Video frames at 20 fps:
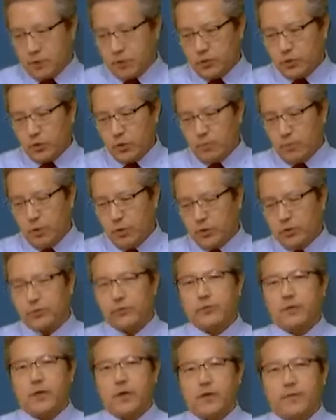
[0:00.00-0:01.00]
So
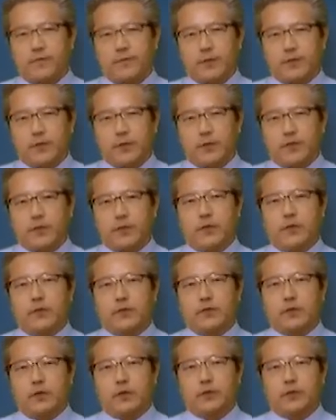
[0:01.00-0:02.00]
most
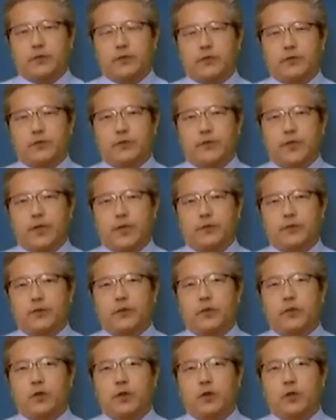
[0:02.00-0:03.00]
facilities are using either
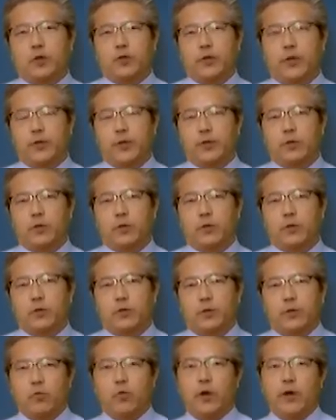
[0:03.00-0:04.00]
the chlorine or
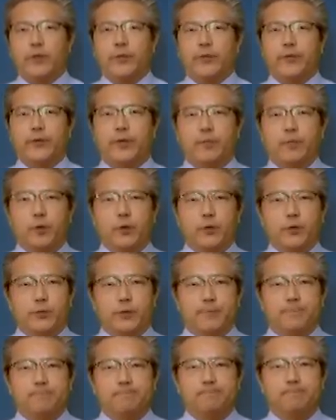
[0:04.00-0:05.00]
the quaternary
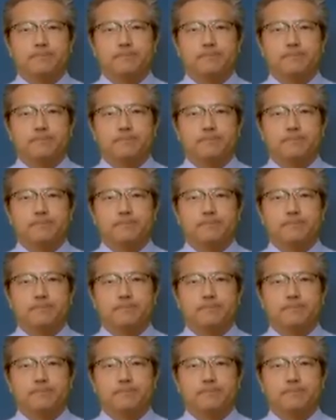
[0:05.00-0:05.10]
ammonium.